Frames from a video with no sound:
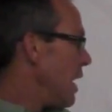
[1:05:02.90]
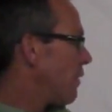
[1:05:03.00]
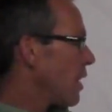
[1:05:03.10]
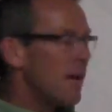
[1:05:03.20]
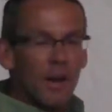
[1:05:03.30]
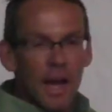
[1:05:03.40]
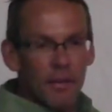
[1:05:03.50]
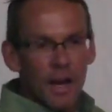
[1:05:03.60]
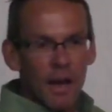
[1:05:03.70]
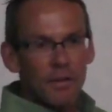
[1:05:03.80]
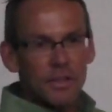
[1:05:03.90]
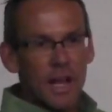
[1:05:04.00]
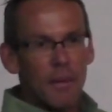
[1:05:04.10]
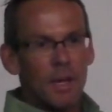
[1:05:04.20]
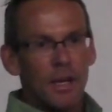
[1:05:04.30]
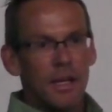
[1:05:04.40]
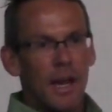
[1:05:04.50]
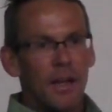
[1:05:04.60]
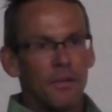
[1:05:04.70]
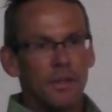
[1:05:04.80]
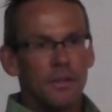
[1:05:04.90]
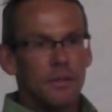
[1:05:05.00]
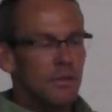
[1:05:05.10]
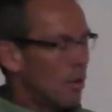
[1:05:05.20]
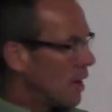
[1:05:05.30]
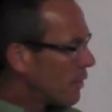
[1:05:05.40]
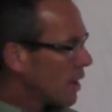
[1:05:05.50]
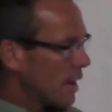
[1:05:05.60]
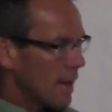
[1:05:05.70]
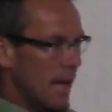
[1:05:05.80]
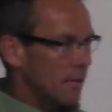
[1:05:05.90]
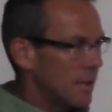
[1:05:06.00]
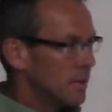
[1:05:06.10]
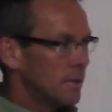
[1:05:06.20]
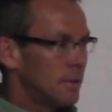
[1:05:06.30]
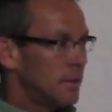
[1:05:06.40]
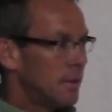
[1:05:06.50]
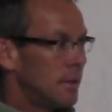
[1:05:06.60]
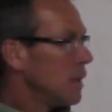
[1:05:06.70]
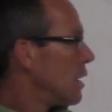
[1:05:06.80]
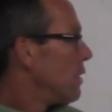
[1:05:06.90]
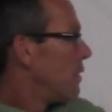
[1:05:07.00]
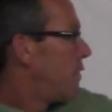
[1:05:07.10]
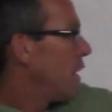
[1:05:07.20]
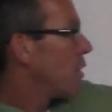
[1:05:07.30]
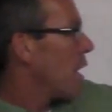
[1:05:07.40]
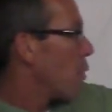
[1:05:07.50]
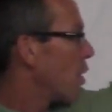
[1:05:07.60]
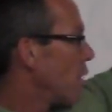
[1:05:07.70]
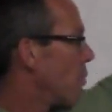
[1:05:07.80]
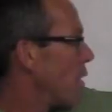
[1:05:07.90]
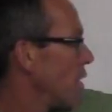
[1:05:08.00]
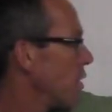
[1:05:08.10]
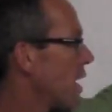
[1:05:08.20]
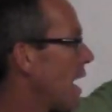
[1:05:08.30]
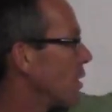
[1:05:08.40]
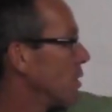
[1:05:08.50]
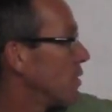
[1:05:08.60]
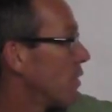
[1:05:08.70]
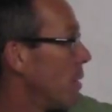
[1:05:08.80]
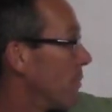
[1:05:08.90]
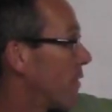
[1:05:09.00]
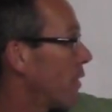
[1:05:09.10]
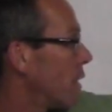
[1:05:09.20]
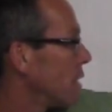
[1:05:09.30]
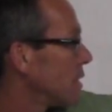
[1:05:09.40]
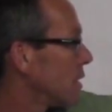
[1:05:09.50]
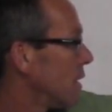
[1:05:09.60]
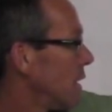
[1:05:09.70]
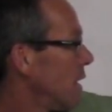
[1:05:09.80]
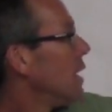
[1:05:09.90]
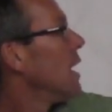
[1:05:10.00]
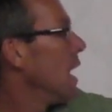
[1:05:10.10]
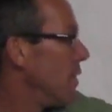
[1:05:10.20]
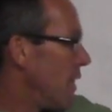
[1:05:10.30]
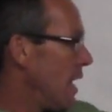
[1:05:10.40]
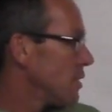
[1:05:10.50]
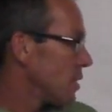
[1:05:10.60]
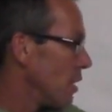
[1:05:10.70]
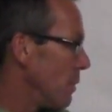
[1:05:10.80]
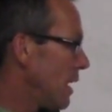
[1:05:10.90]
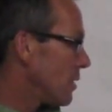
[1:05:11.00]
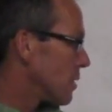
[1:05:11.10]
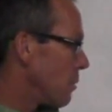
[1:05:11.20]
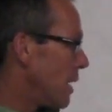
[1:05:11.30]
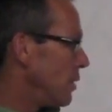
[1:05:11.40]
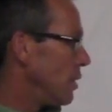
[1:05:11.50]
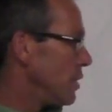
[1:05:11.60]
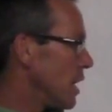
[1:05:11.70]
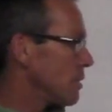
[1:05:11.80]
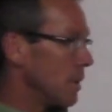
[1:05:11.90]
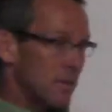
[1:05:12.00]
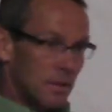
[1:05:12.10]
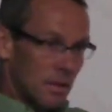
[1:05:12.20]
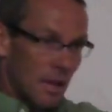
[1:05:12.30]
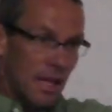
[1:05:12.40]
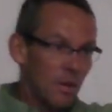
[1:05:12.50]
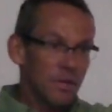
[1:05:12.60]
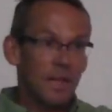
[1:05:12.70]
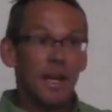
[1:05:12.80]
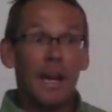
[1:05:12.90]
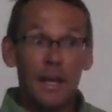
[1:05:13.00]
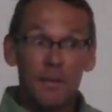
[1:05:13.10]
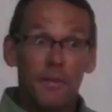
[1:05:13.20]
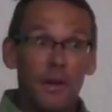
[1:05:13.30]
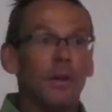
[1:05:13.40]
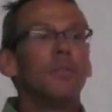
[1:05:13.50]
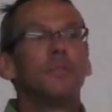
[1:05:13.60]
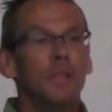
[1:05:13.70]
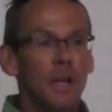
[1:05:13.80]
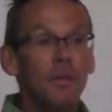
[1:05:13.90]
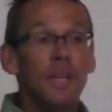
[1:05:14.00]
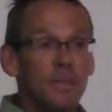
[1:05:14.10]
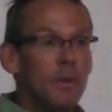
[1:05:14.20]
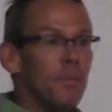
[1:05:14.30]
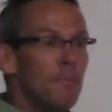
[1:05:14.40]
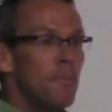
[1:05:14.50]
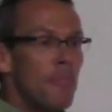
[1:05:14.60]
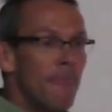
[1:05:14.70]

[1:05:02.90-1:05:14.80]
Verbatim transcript: Never, ever, ever, ever stop cutting calories. Don't ever cut calories figure out where you're burning your calories from first, and then start making some minute adjustments, like you were saying, how you feel. You know? Yes, ma'am.